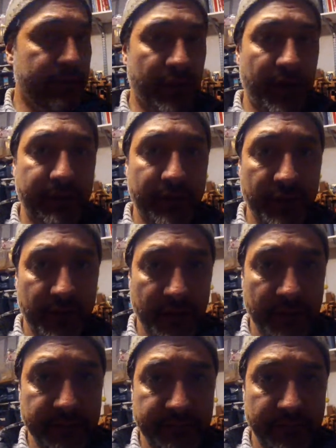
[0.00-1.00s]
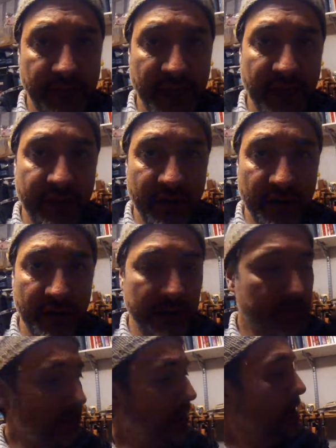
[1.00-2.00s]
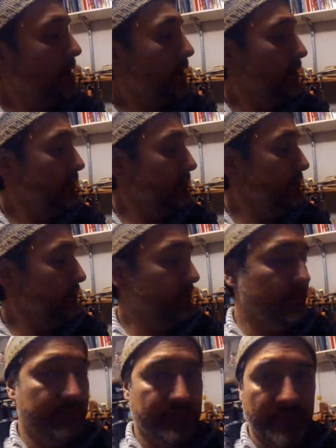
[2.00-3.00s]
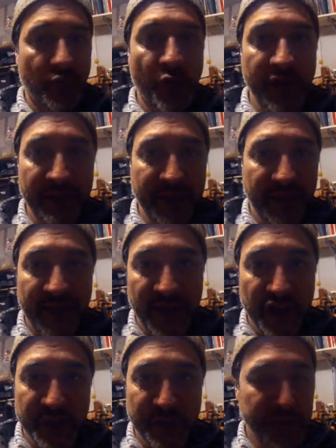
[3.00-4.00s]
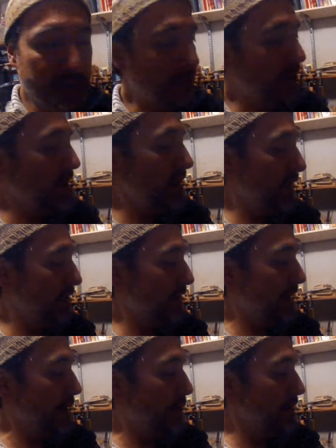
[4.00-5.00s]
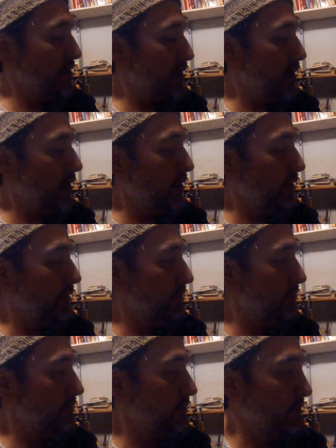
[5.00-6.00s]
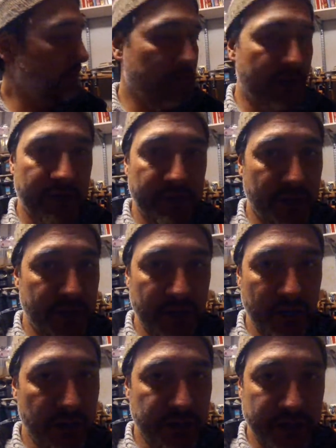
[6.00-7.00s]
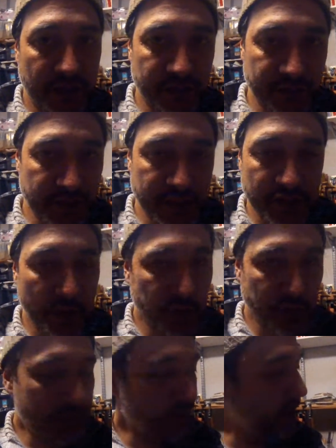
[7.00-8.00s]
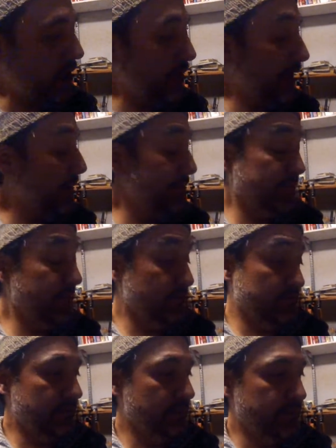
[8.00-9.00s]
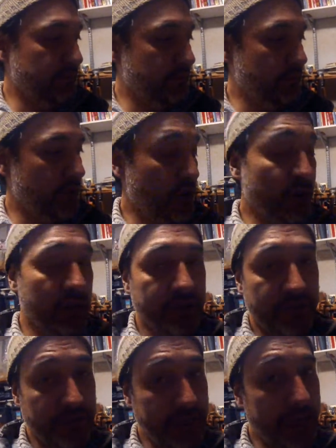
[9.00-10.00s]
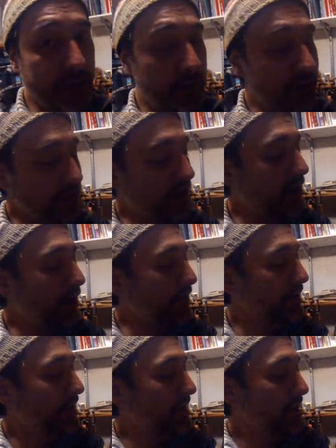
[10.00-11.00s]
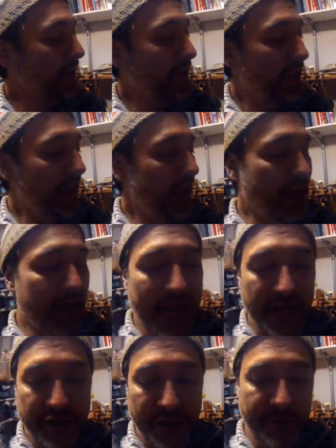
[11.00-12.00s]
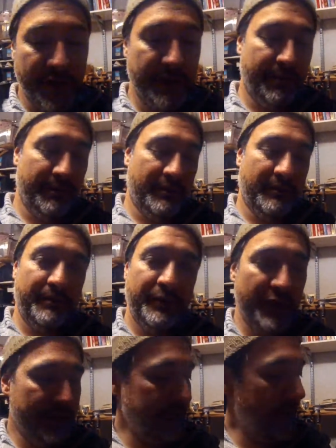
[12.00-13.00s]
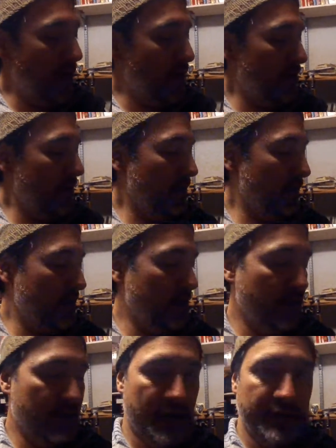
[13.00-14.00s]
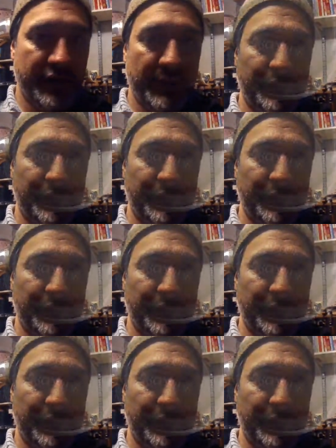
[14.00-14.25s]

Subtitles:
proper leather ointment thing you're supposed to put on it. I forget what it's called. Everybody who sells these knows what they're called. I am currently forgetting what it's called. And actually I'm going to put down on some